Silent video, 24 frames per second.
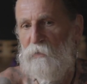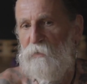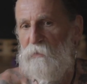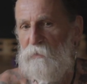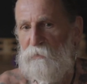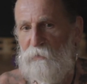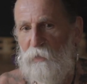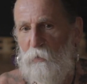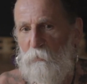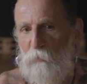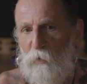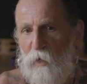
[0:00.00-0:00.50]

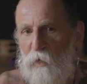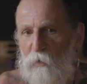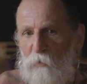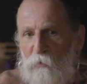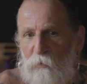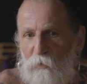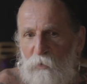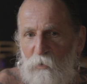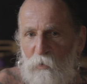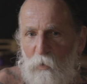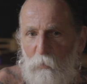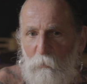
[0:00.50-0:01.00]

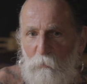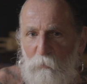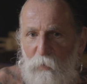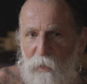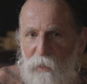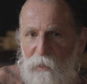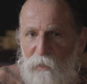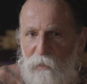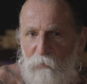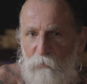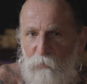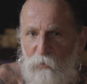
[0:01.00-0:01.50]
somehow
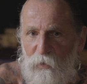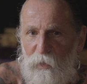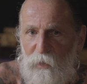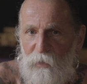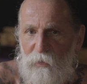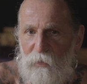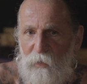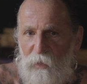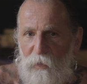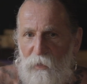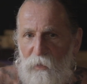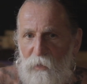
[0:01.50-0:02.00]
completely
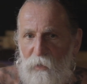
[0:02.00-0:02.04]
free.